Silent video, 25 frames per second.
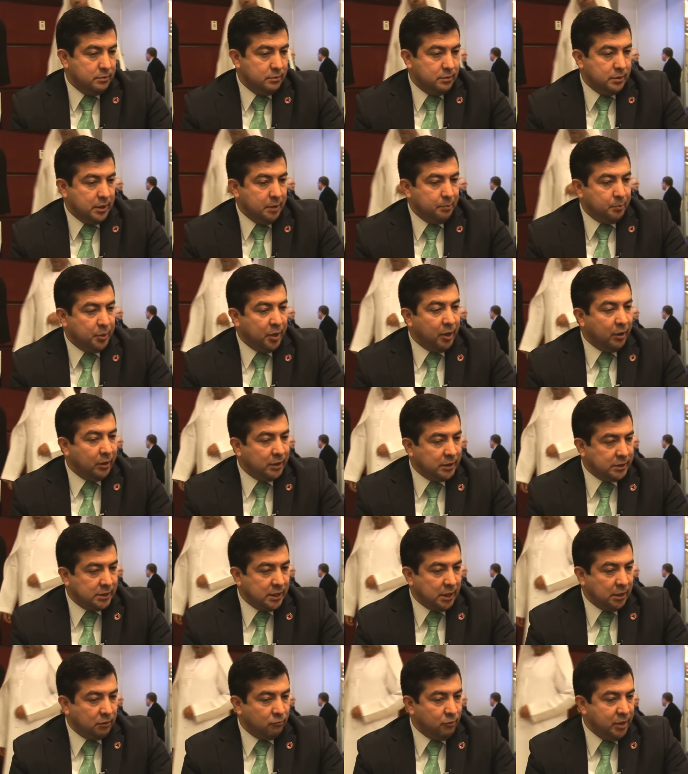the
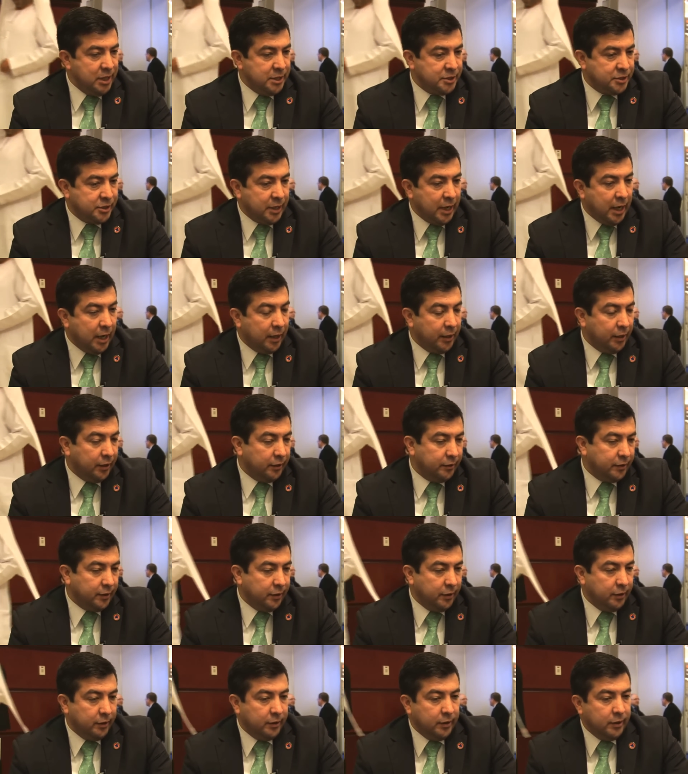program that we started
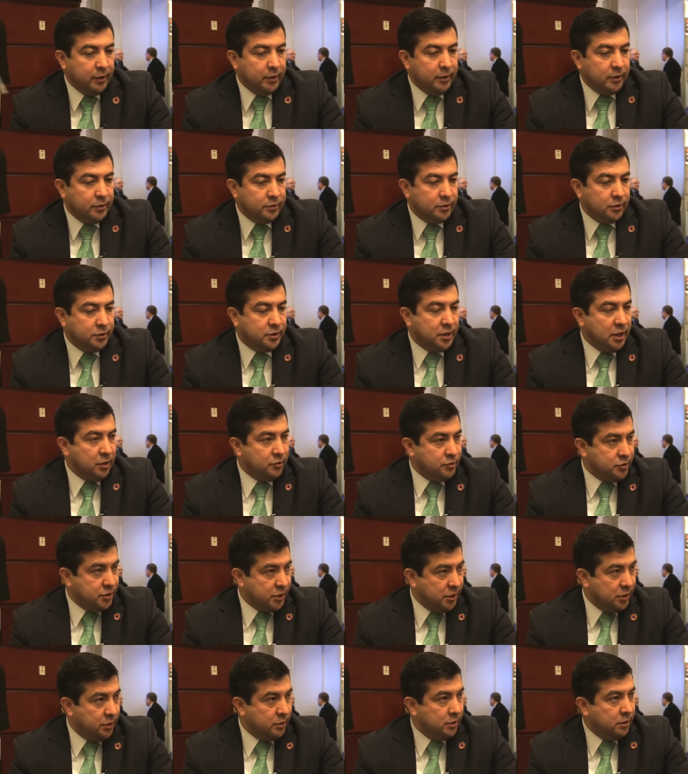in
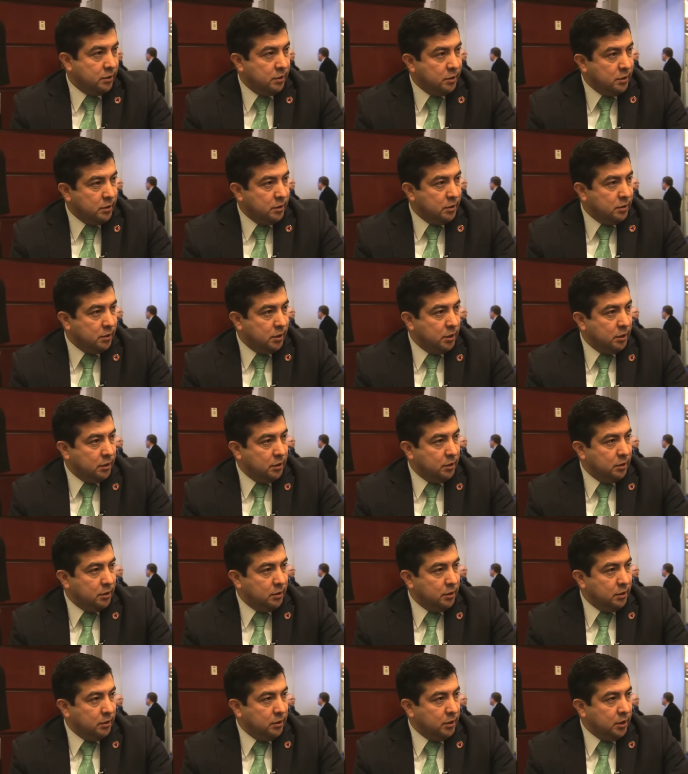2000 uh,
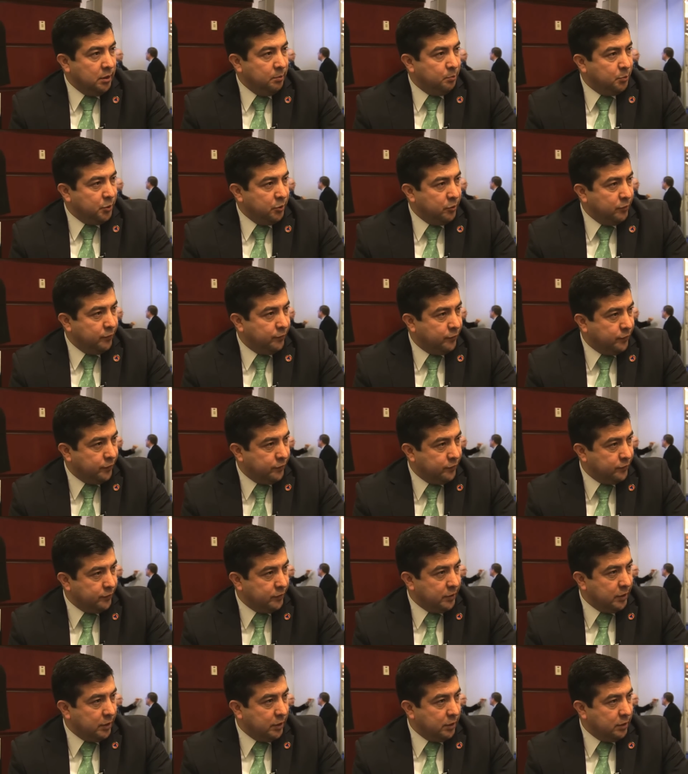improve
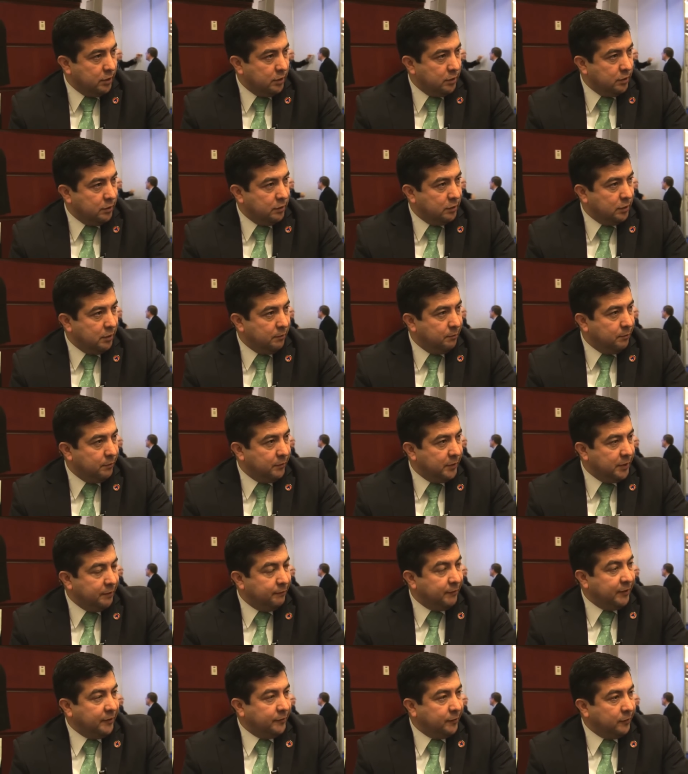the, the,
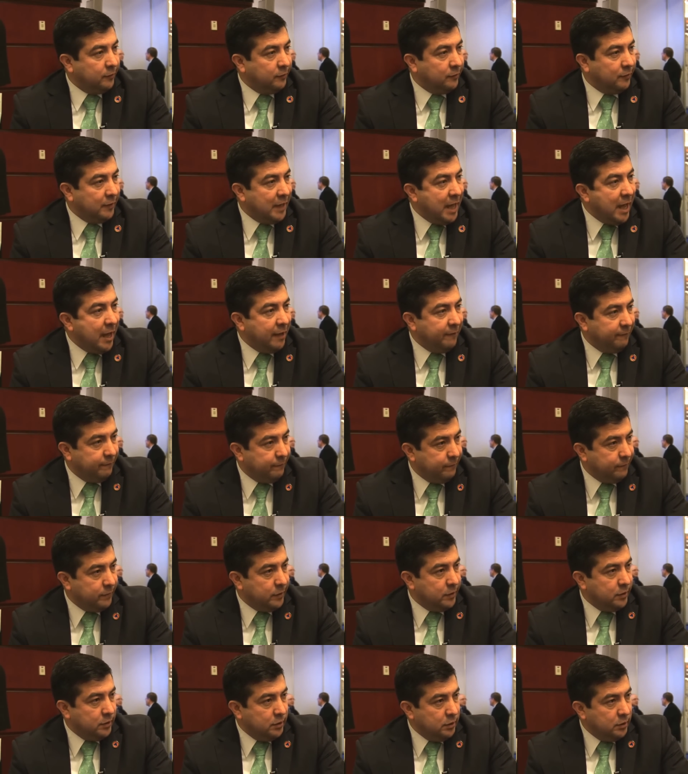the, better life
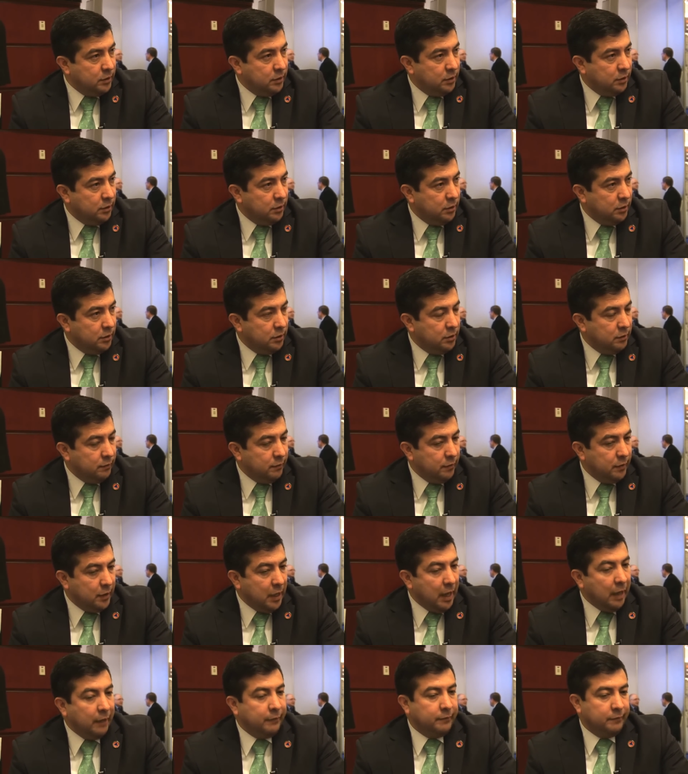
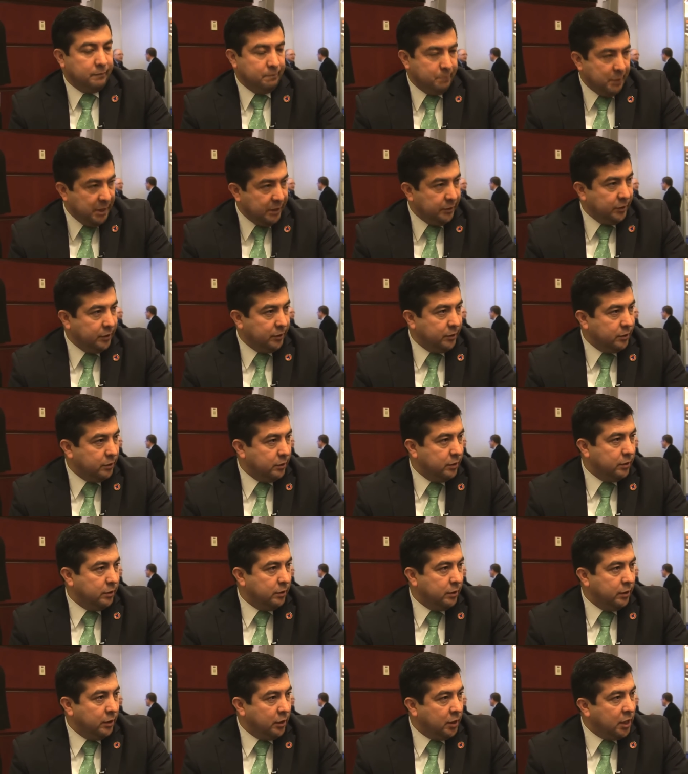mm. and better
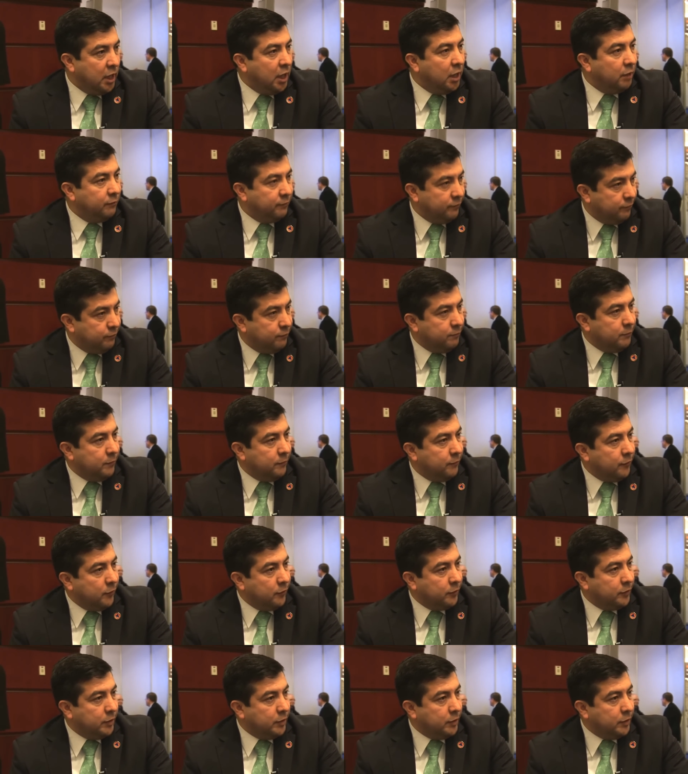income for